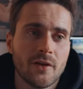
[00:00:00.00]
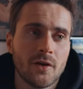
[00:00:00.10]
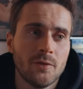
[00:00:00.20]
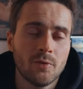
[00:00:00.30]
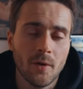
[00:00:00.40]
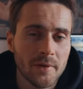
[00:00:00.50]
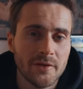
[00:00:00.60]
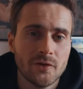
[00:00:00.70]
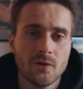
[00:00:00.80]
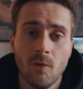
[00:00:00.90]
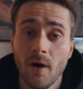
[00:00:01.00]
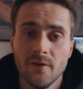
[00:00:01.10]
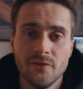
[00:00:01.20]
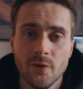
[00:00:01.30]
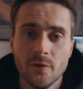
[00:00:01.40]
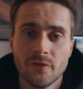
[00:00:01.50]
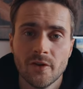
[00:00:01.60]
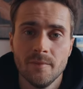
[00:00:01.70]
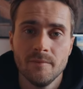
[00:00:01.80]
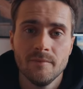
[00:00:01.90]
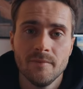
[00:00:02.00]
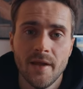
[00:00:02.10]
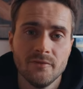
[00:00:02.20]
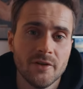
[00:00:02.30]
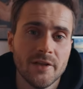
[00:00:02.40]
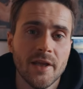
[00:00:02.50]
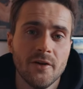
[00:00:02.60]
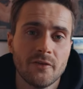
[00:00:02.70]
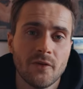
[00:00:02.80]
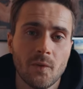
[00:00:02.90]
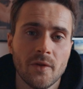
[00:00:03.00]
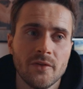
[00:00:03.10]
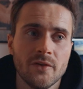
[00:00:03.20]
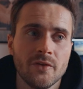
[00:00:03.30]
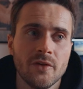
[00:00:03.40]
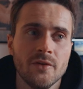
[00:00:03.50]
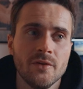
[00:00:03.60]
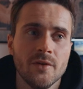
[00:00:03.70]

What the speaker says: I could probably do quite a few of them every year if I wanted to.